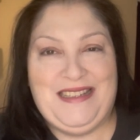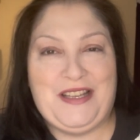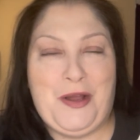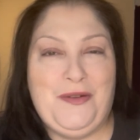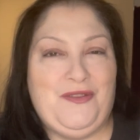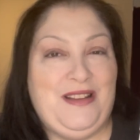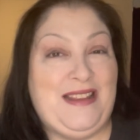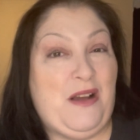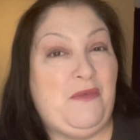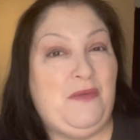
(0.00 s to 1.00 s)
so hopefully
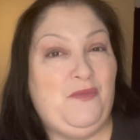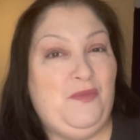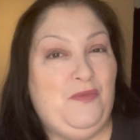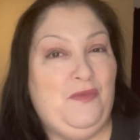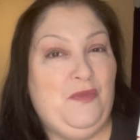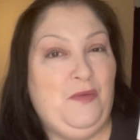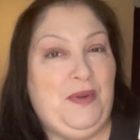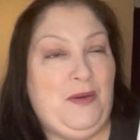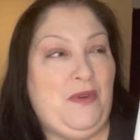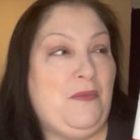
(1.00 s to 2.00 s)
that one will
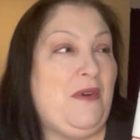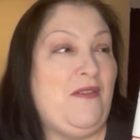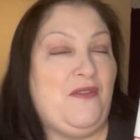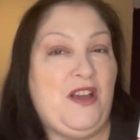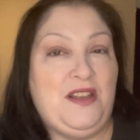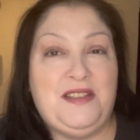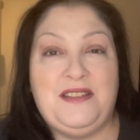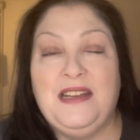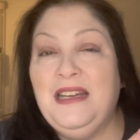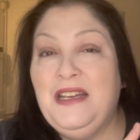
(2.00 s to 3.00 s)
be one of my first